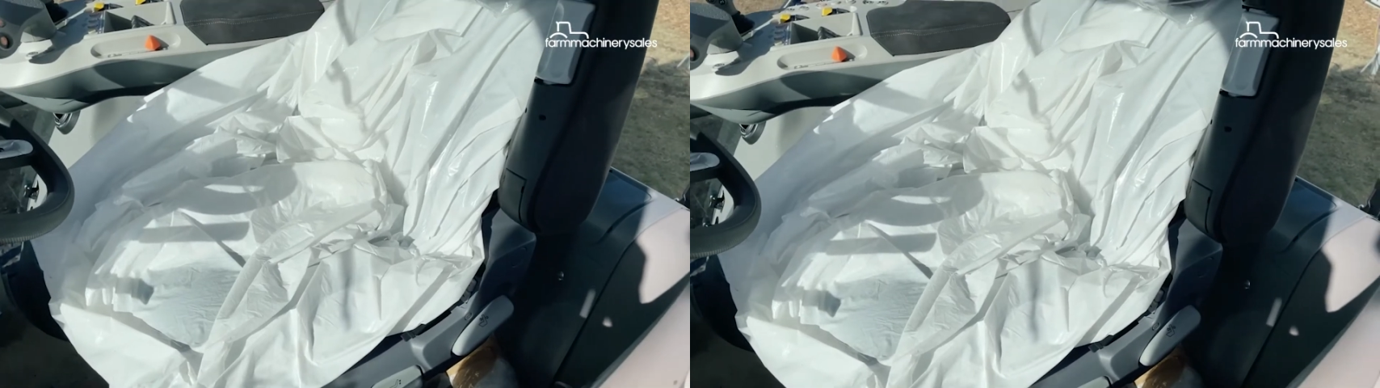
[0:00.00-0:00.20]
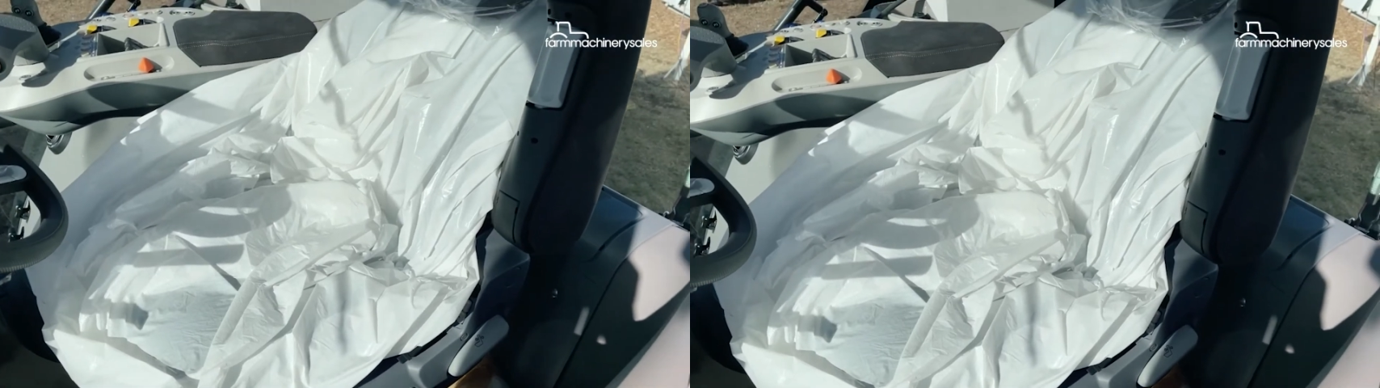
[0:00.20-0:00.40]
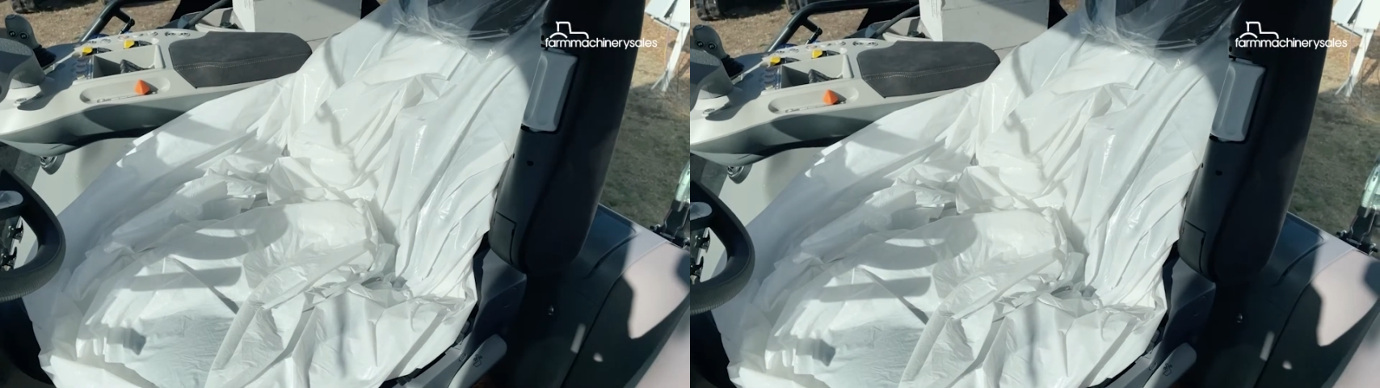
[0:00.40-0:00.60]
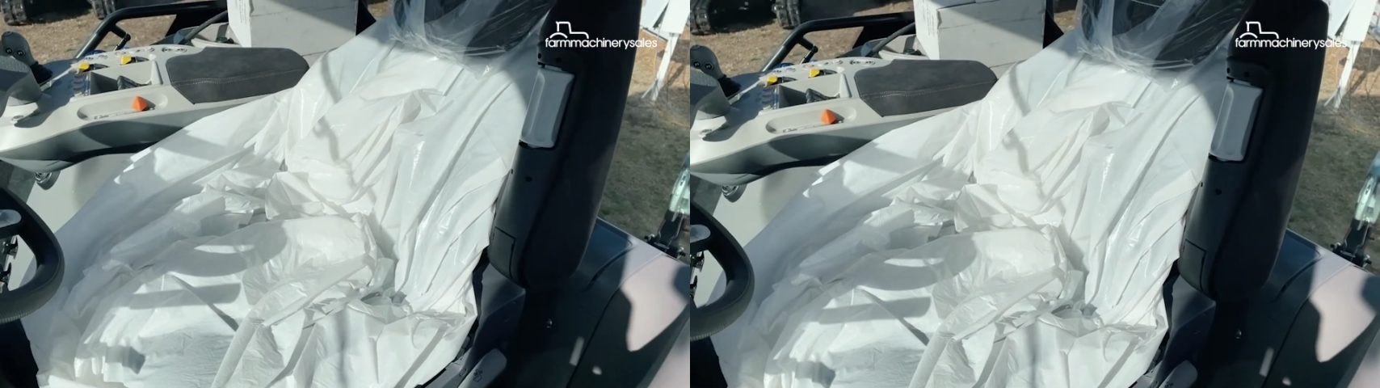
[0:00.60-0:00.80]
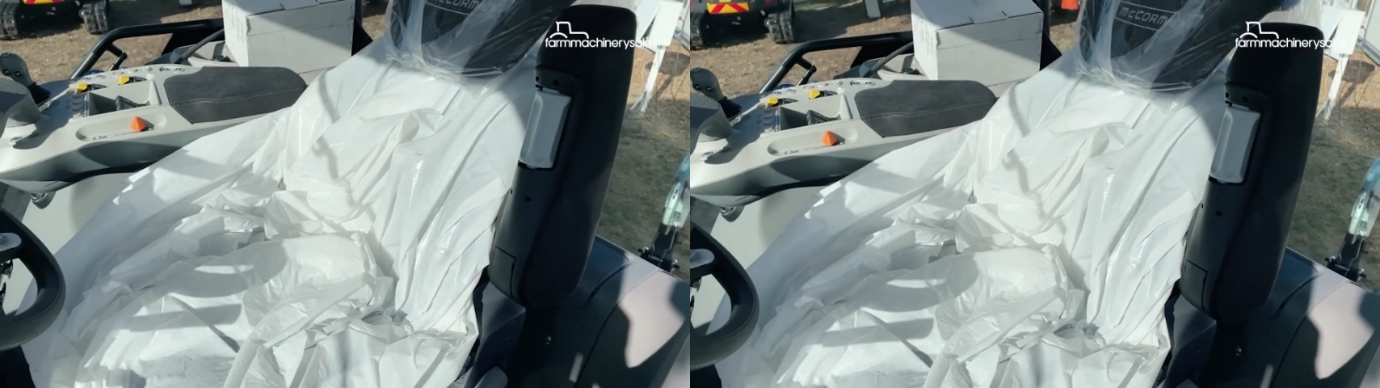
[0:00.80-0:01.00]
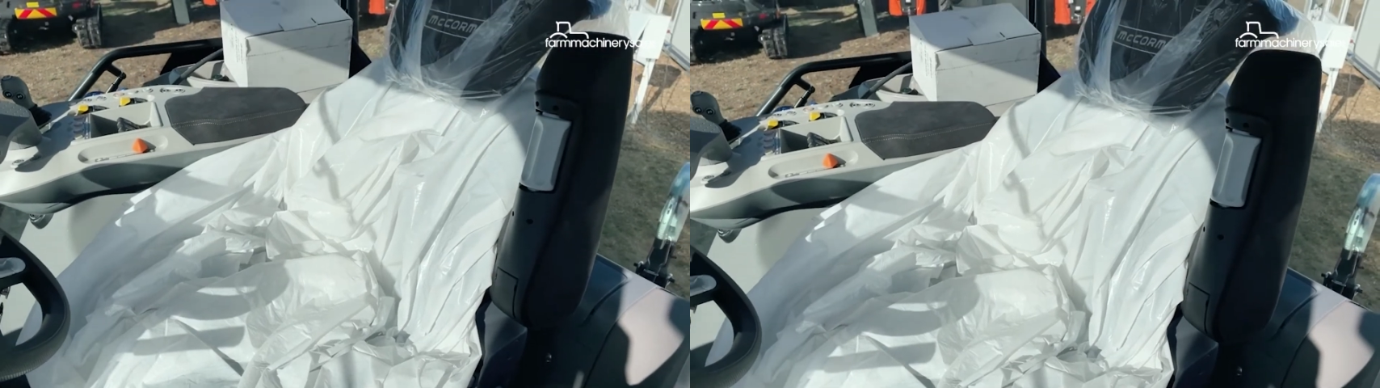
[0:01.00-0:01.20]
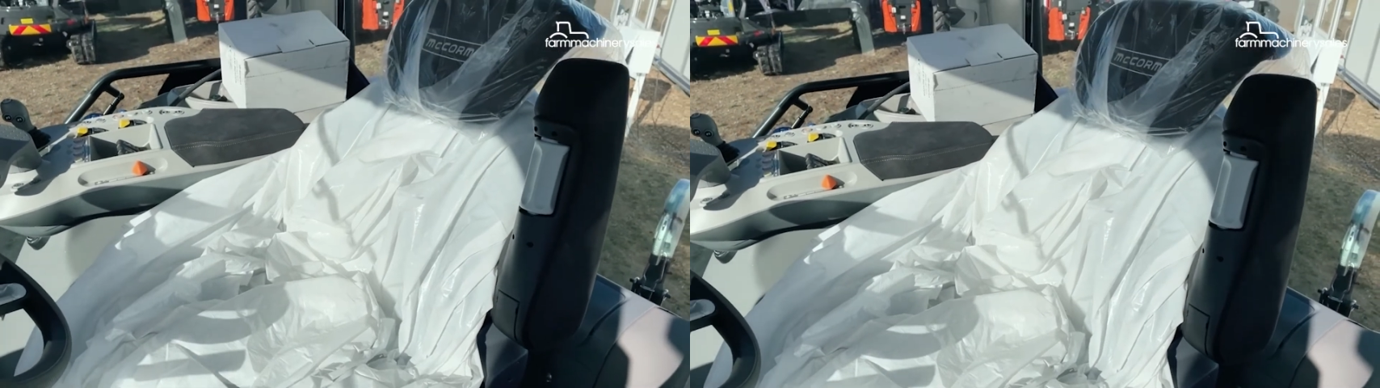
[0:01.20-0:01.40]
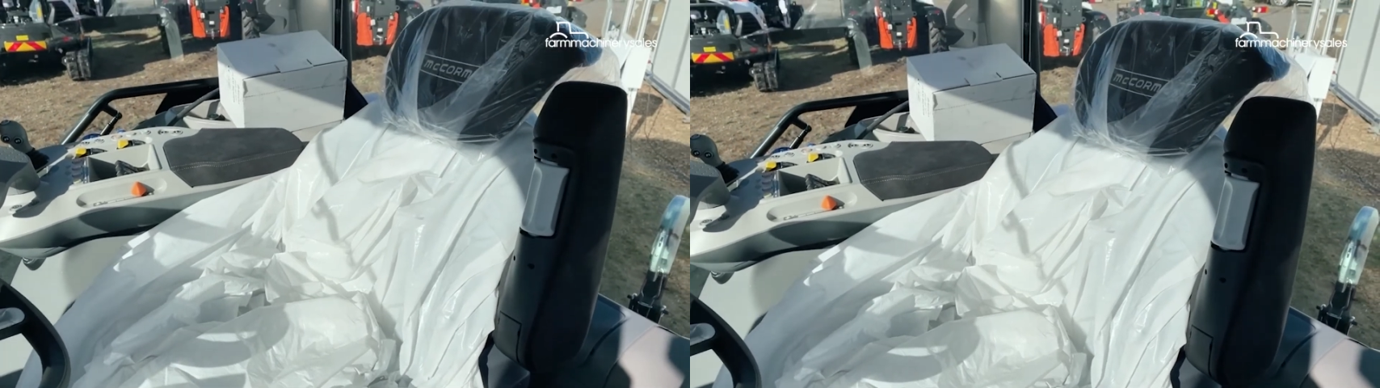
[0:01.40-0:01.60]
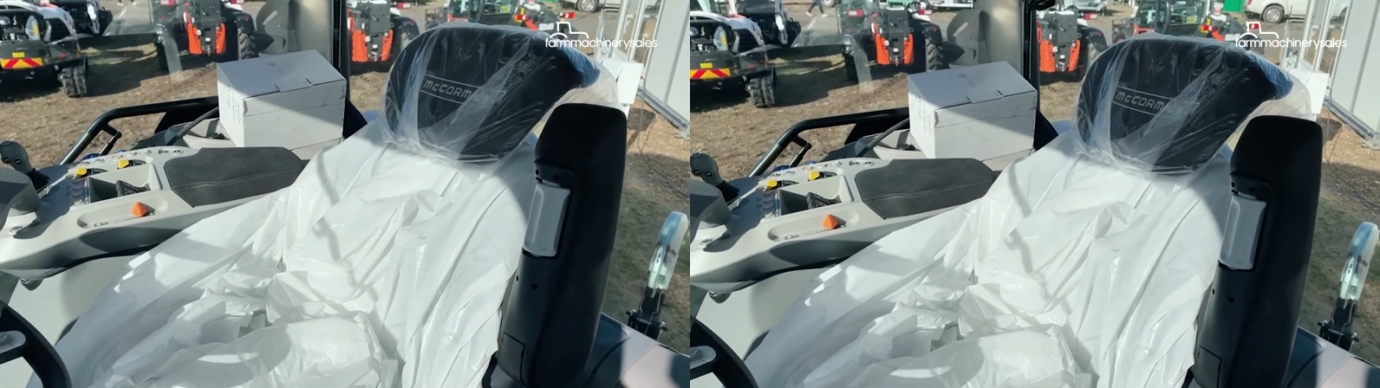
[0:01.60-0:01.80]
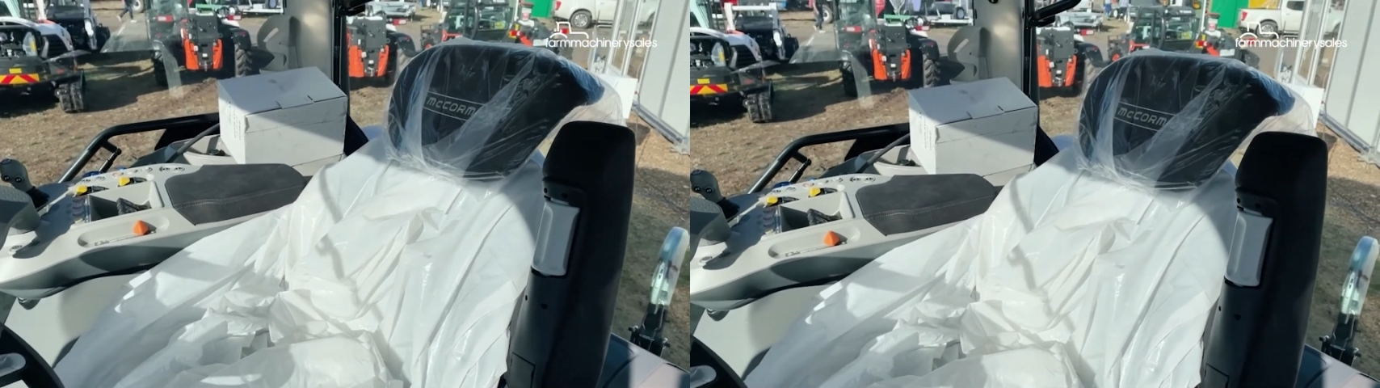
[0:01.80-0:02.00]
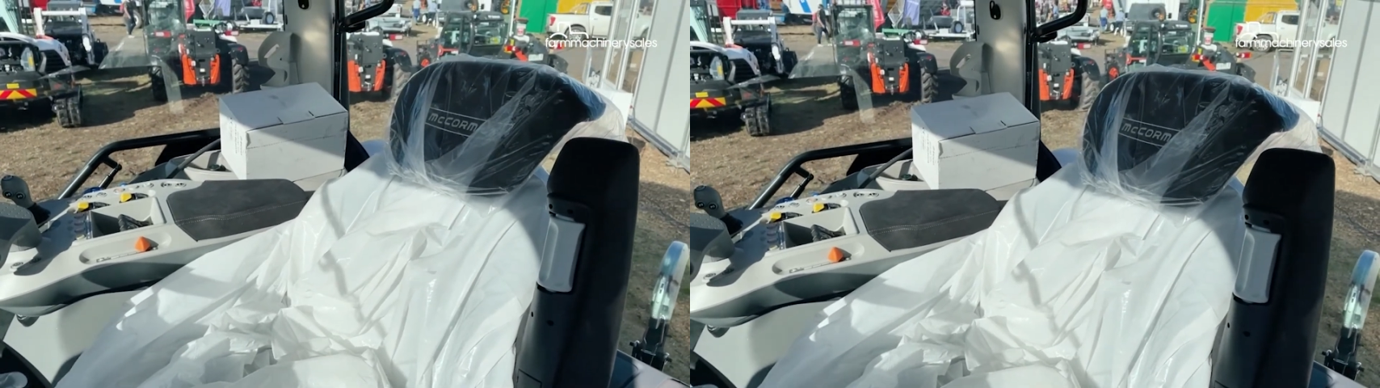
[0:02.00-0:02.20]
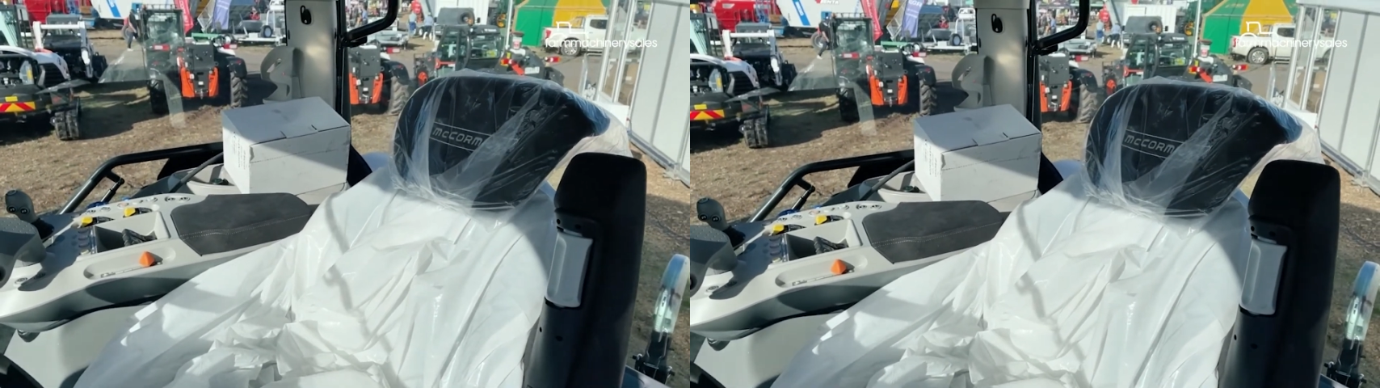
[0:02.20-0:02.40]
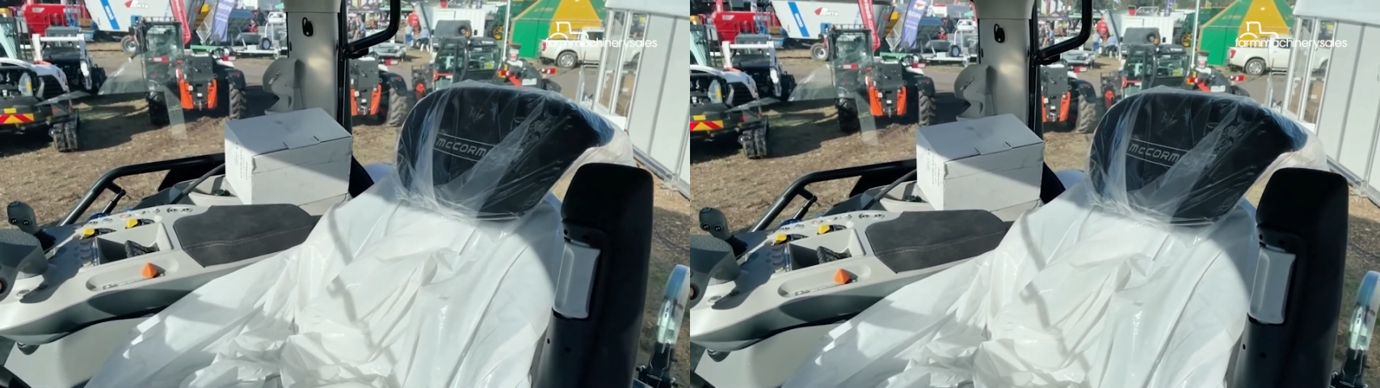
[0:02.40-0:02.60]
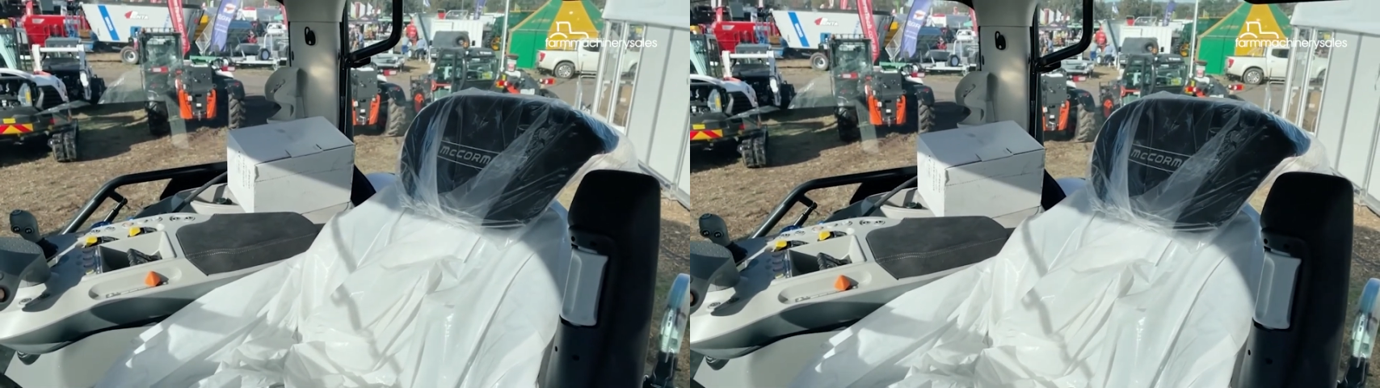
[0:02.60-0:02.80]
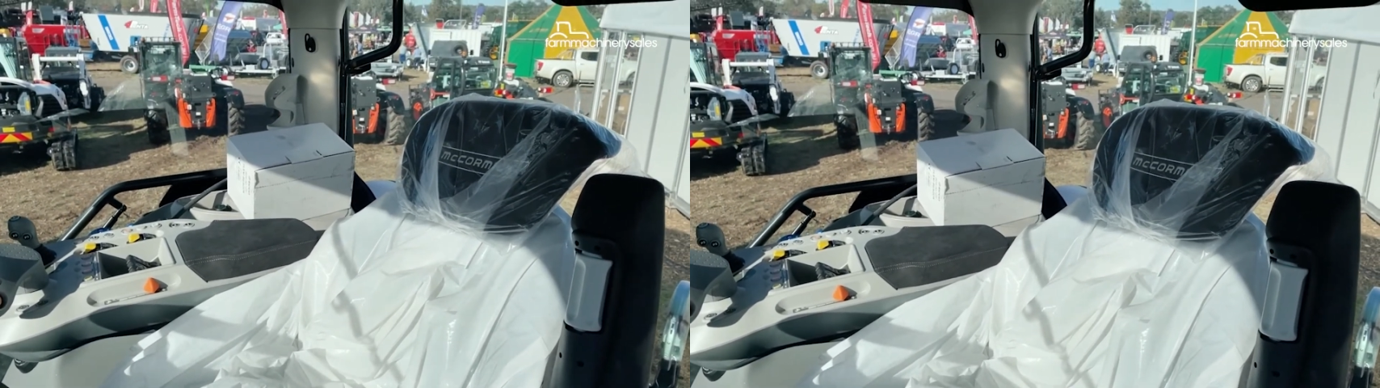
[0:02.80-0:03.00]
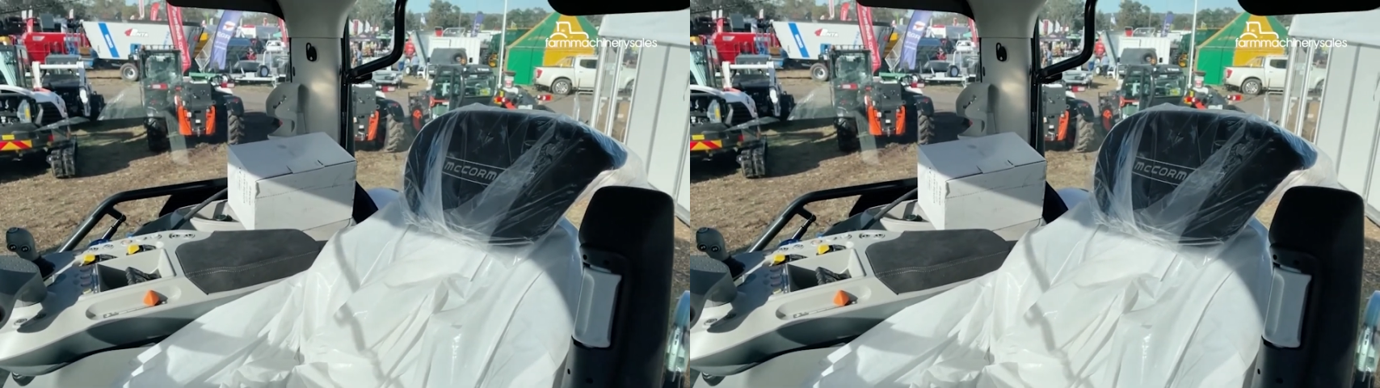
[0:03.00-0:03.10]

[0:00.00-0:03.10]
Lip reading: Nobody's mouth can be seen.